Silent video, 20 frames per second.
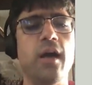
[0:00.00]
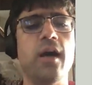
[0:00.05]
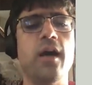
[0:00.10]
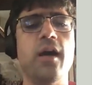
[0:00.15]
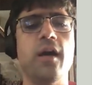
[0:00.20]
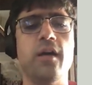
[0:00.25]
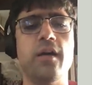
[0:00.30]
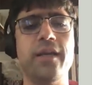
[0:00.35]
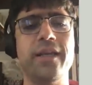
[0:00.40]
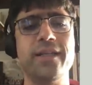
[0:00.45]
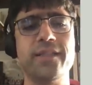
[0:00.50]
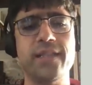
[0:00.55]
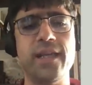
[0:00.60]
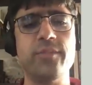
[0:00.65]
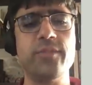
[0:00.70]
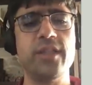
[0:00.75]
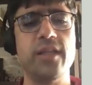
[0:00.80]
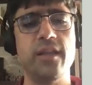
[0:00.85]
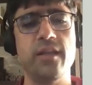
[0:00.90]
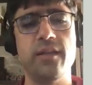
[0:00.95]
uh,
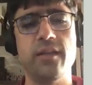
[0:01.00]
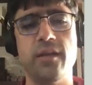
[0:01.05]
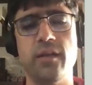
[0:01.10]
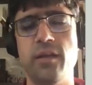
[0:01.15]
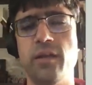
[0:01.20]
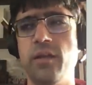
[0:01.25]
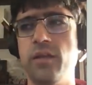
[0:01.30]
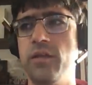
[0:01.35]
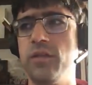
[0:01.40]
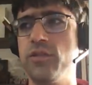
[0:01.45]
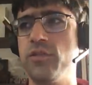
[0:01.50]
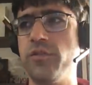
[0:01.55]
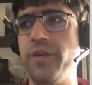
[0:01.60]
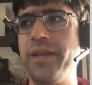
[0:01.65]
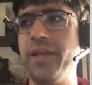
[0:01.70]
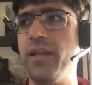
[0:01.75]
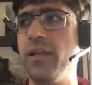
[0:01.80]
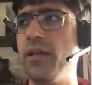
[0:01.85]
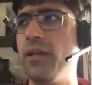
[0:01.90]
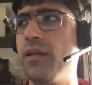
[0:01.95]
accepted,
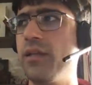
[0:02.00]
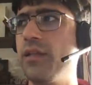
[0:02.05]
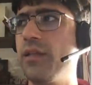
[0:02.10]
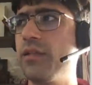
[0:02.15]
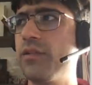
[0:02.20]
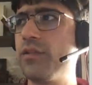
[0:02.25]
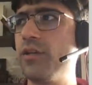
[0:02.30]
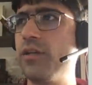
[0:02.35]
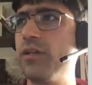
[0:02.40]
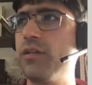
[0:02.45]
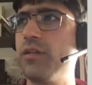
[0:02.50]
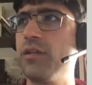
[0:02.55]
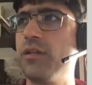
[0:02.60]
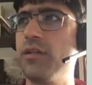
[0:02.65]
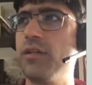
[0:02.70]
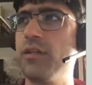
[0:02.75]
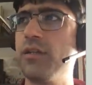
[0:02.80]
strain, certain,